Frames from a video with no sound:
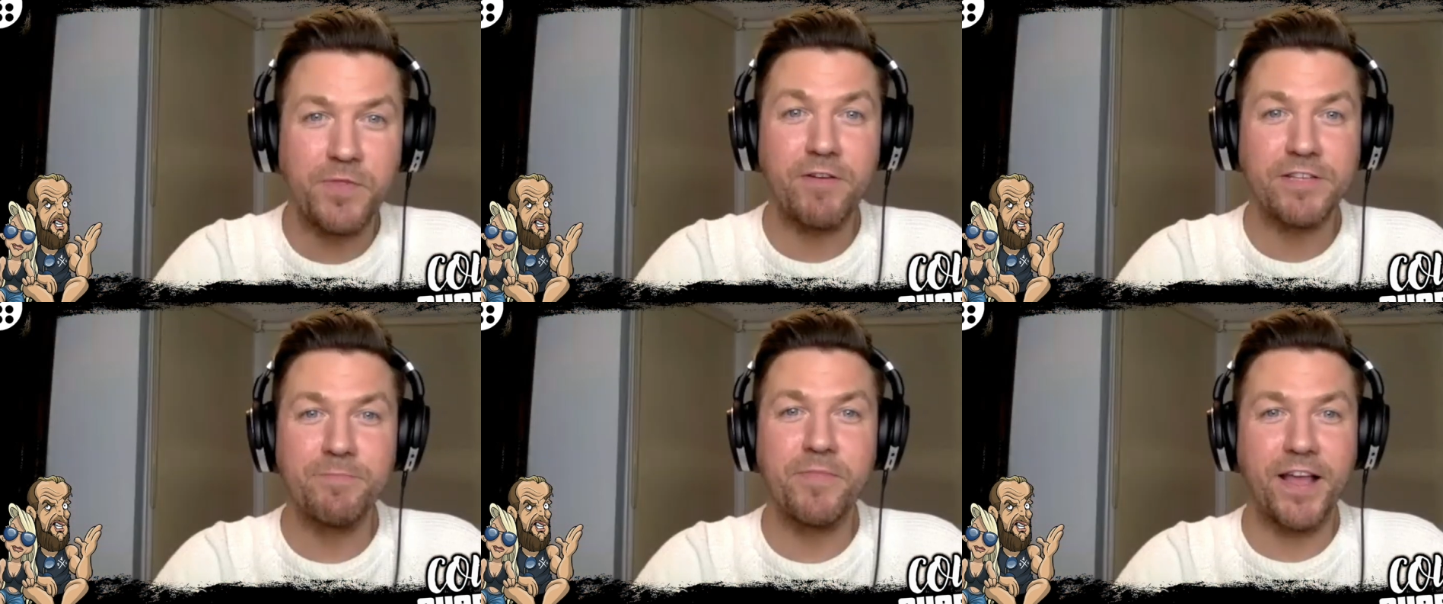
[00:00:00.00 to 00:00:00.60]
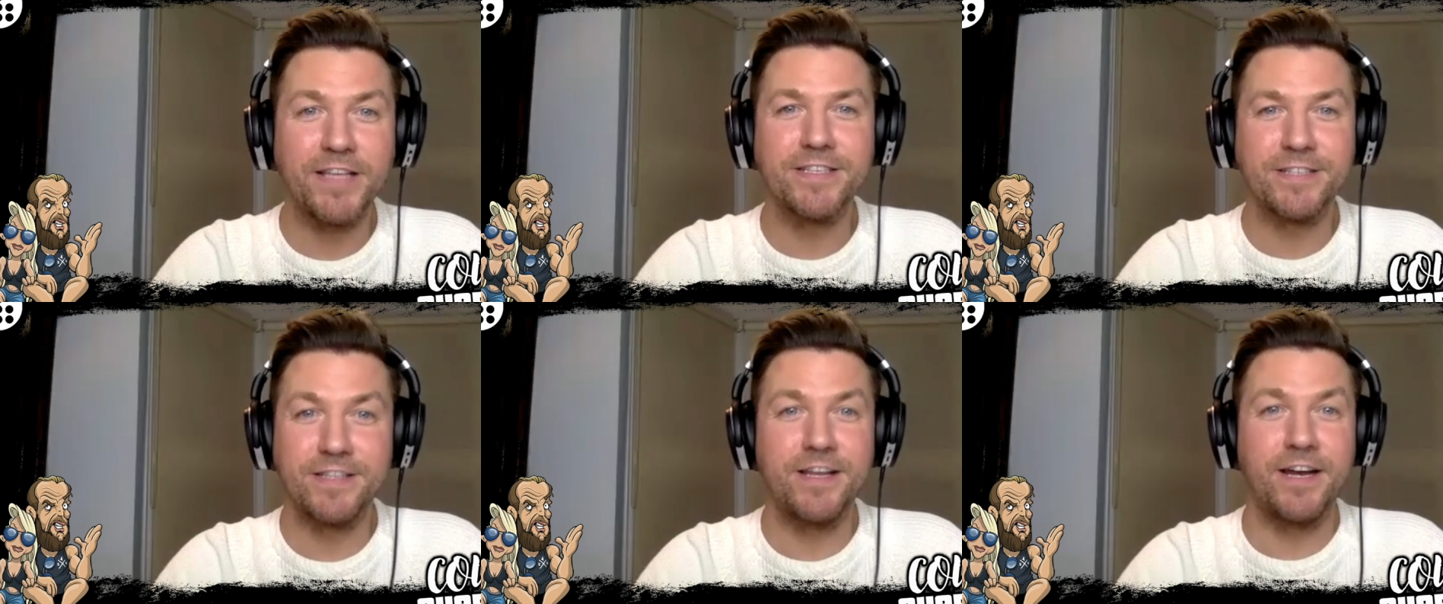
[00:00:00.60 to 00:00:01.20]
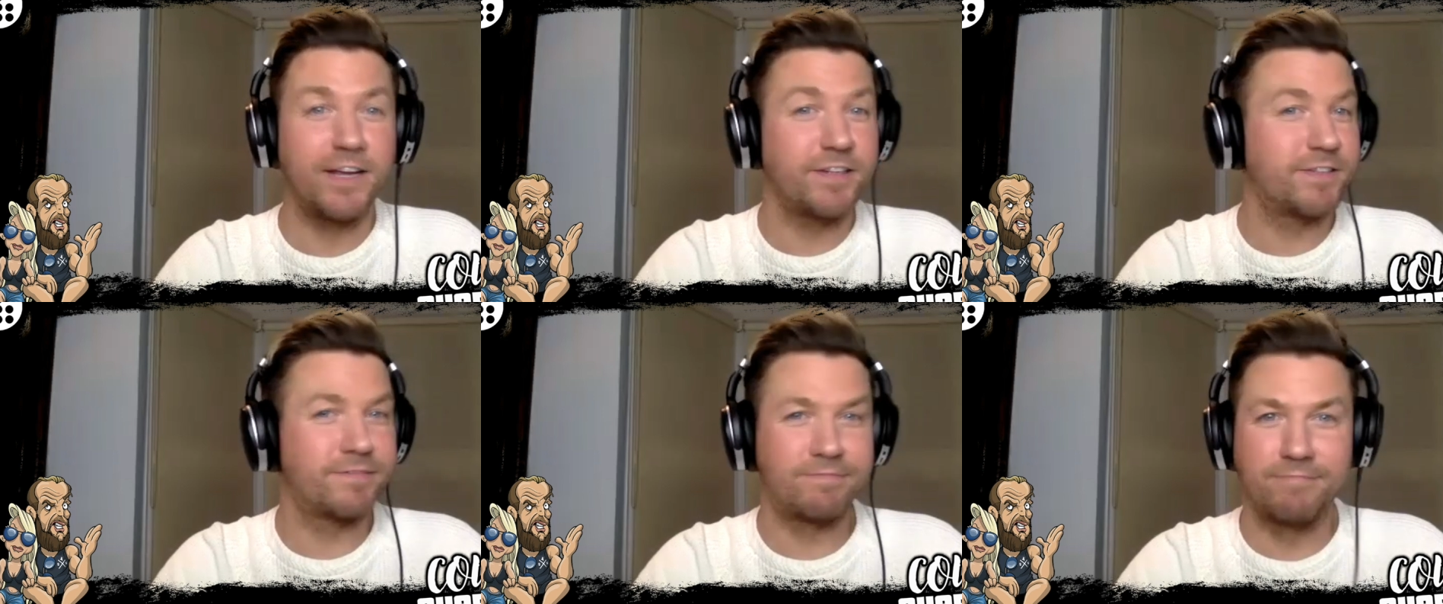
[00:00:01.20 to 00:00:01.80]
Speaker 1: there are some things that I
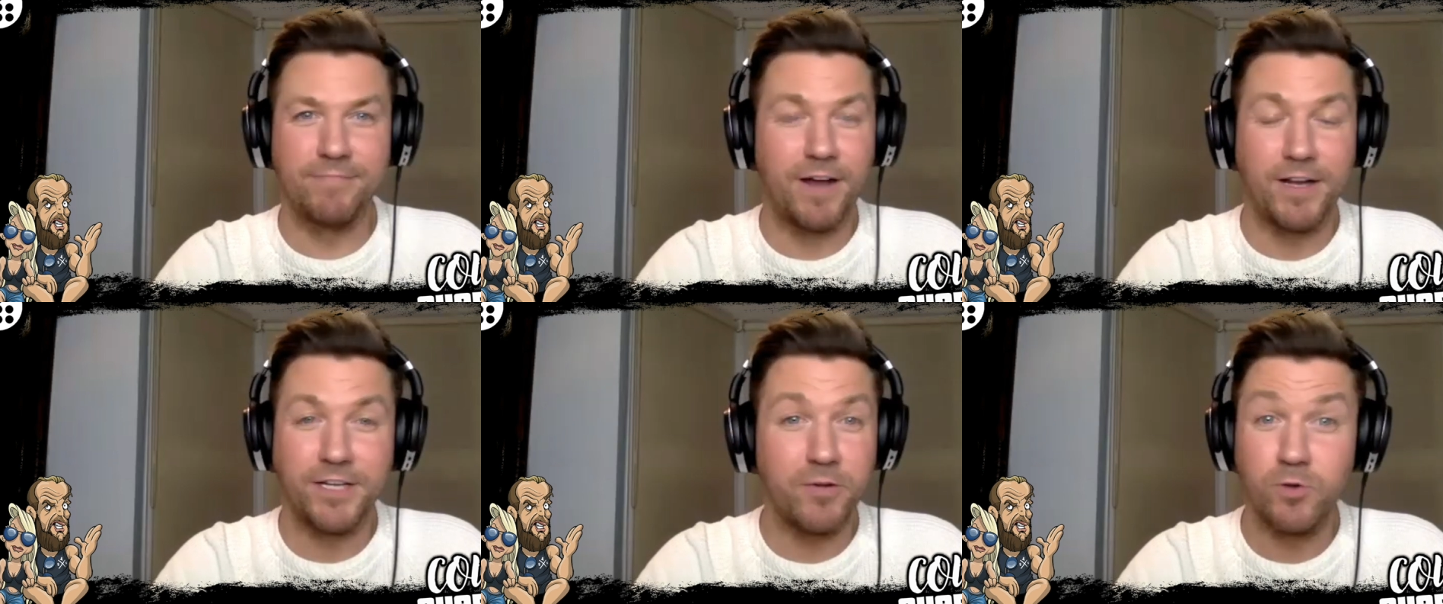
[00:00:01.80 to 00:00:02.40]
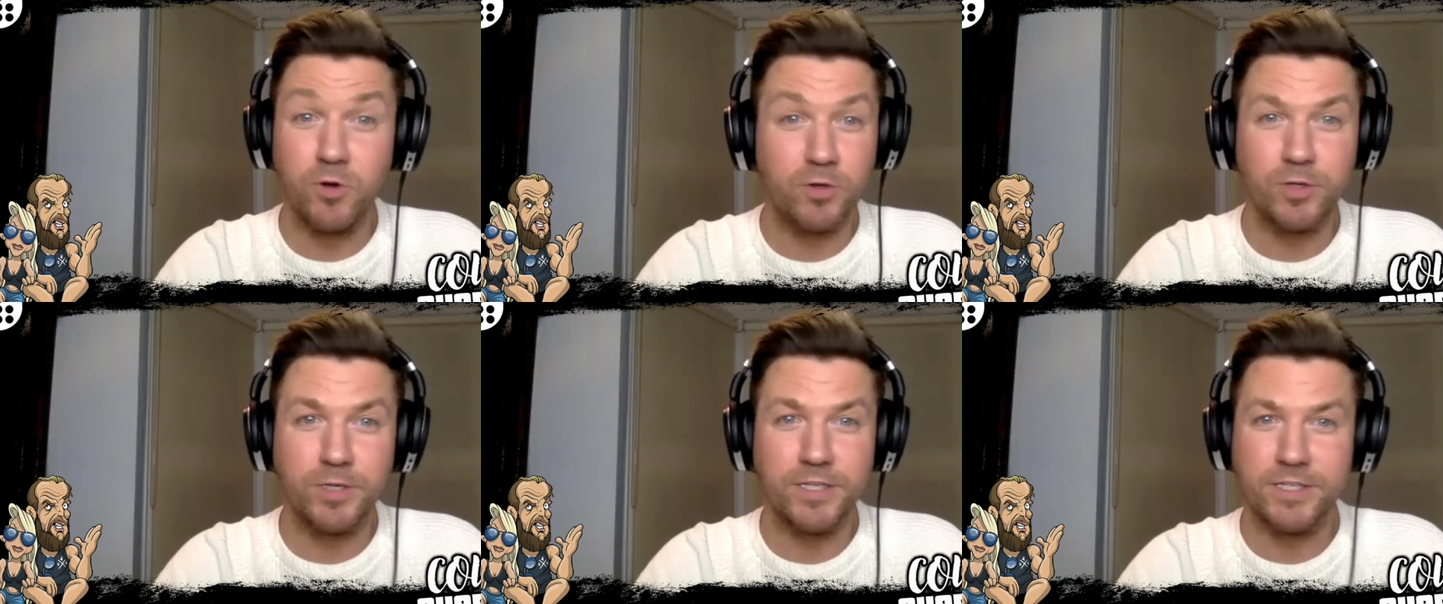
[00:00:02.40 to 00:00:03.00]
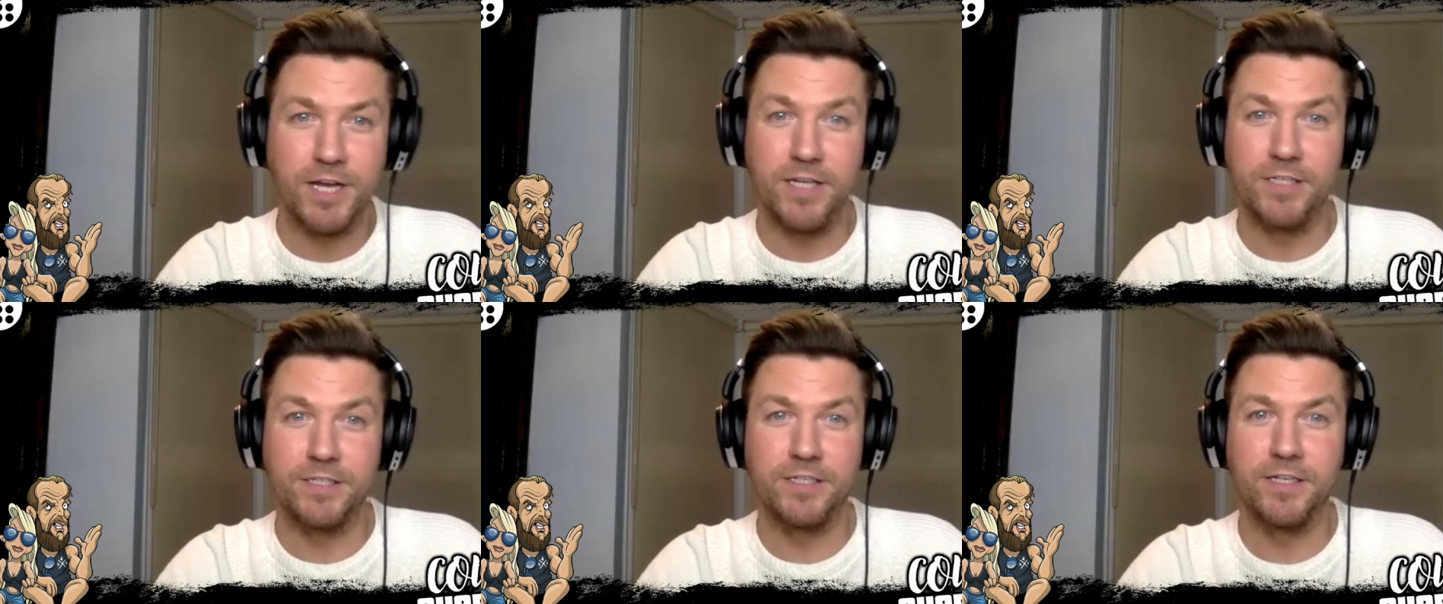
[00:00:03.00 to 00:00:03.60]
I do not
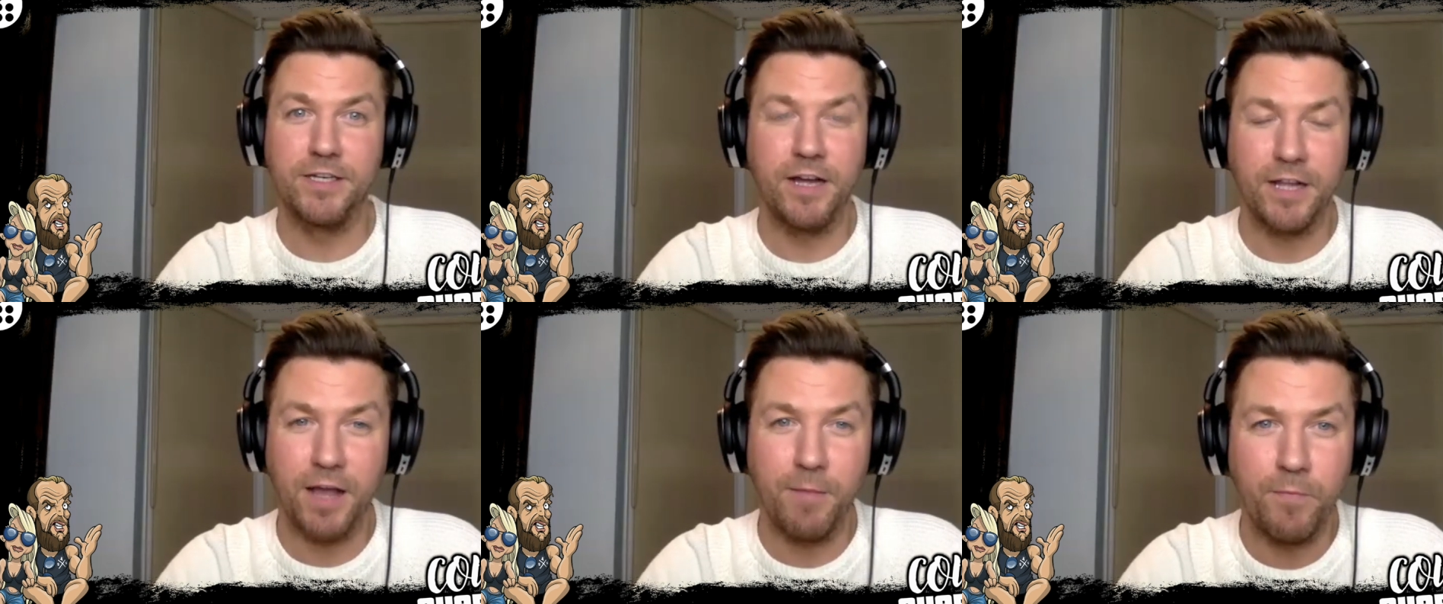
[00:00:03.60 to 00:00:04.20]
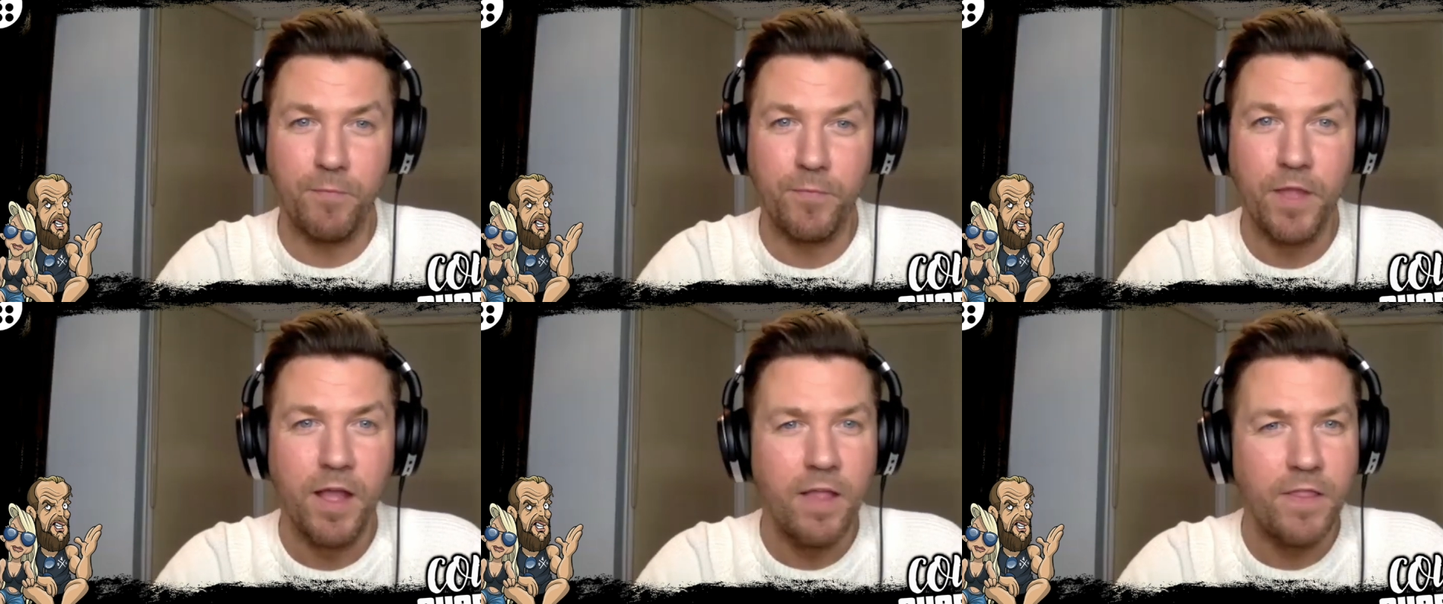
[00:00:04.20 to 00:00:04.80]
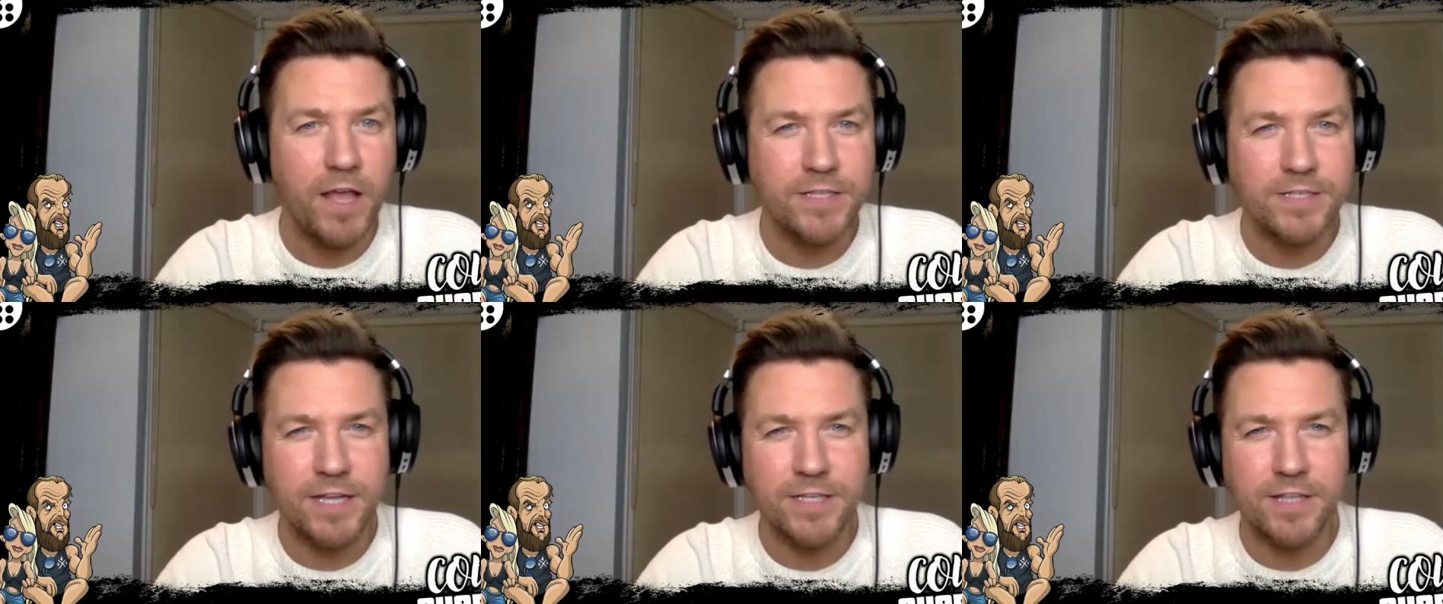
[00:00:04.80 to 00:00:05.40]
understand. Like um, there's
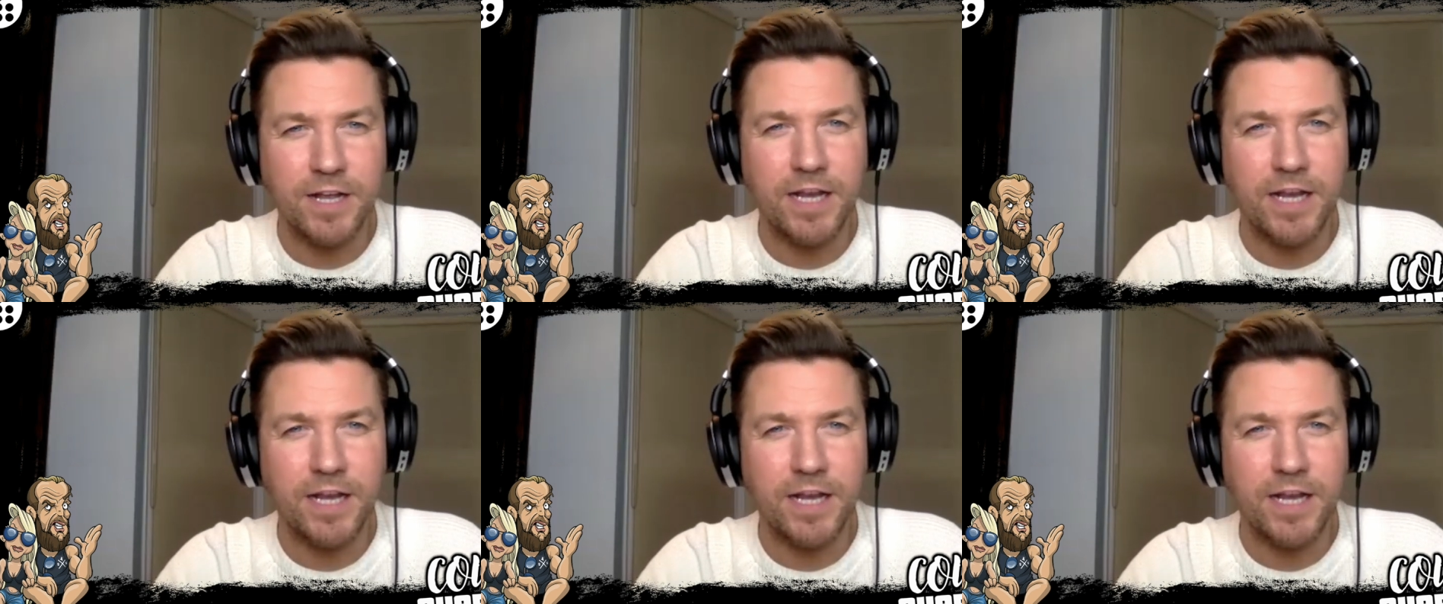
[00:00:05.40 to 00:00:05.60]
there's like a